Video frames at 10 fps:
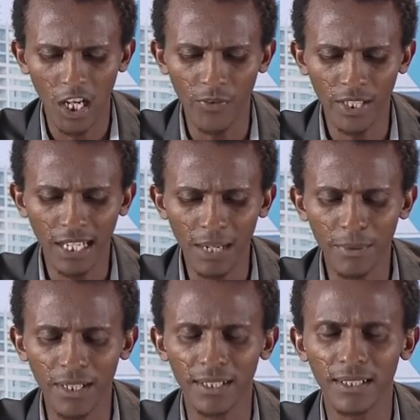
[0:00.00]

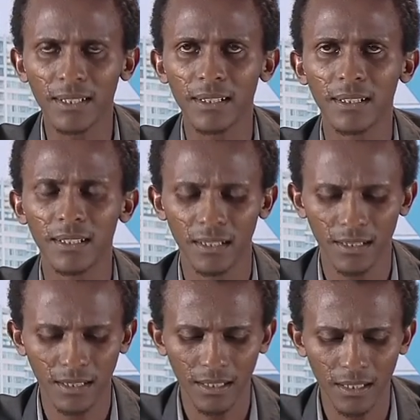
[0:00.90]
overcoming
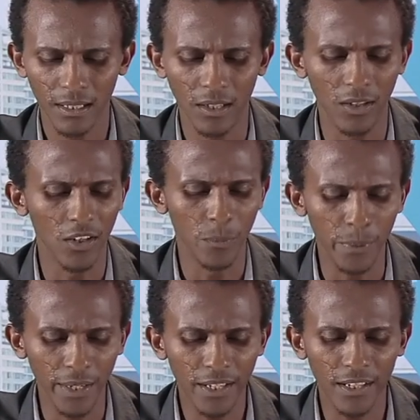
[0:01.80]
or
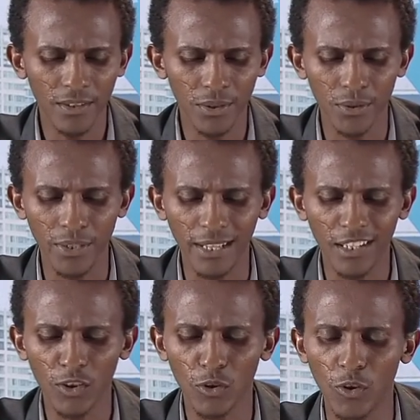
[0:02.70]
breaking through the
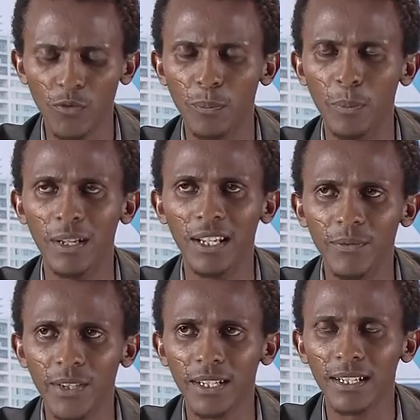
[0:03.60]
attitude of
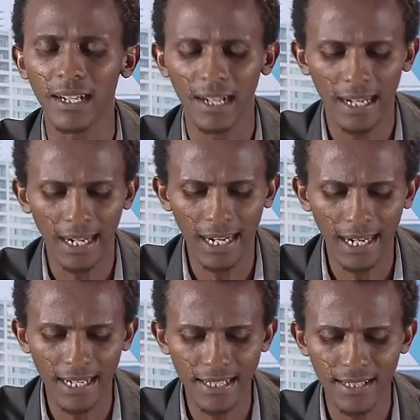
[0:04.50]
believing
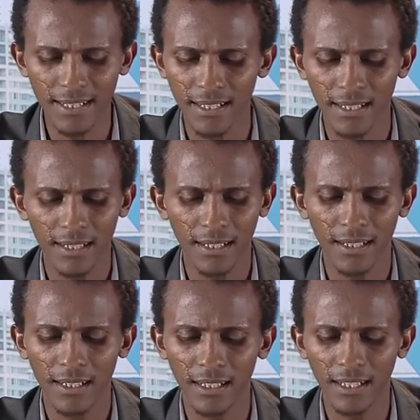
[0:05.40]
as
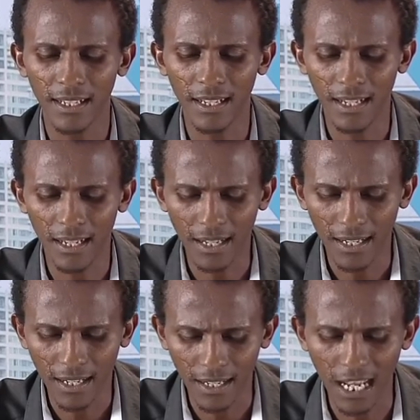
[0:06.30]

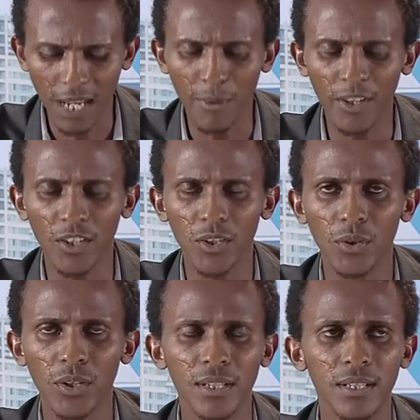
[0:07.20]
climate
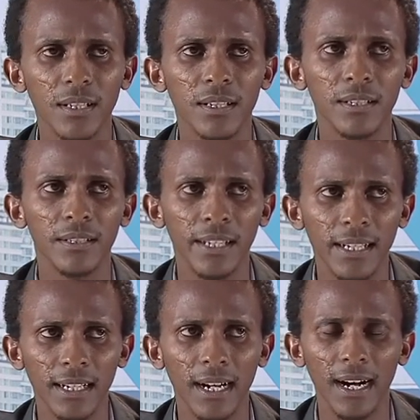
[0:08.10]
issue is
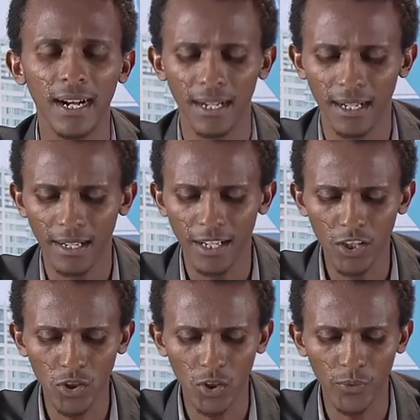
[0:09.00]
the
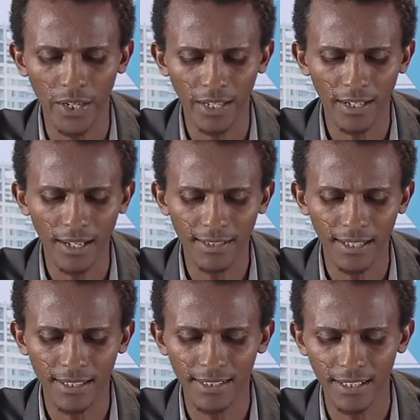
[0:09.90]
issue of
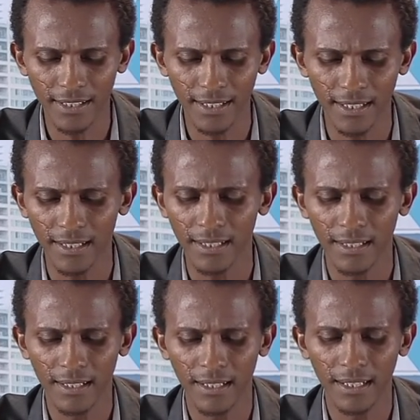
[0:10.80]
agricultural sector
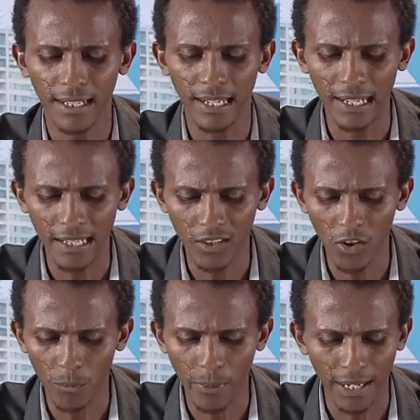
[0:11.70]
in
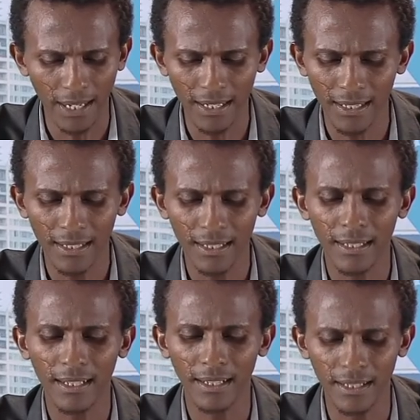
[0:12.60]
Ethiopia
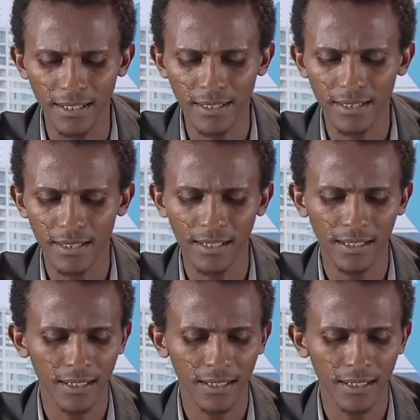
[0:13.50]
is